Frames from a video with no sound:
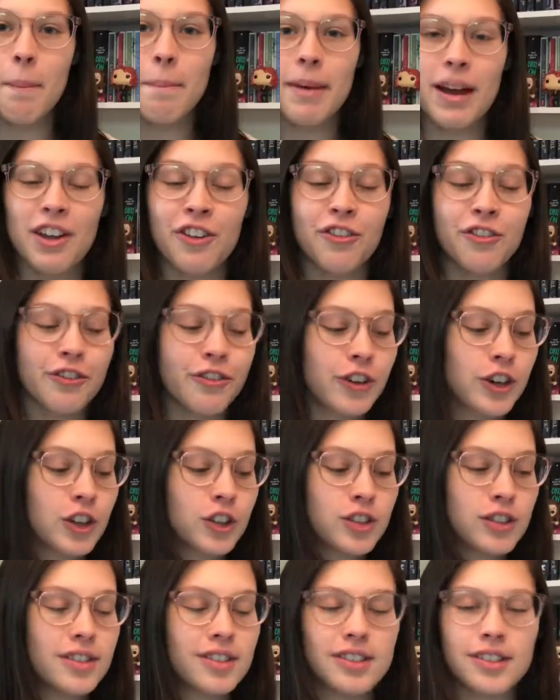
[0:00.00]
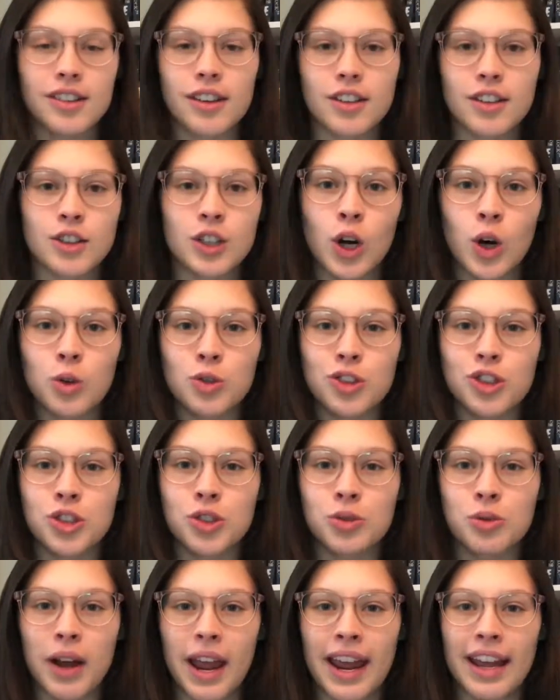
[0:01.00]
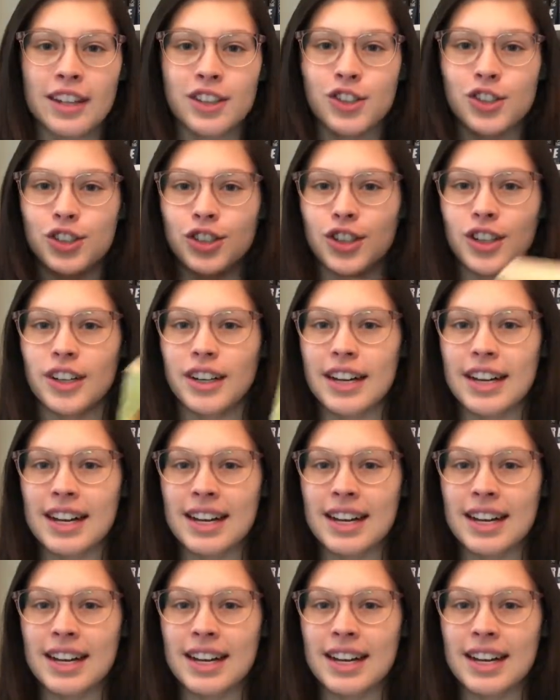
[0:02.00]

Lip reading: My first go-to answer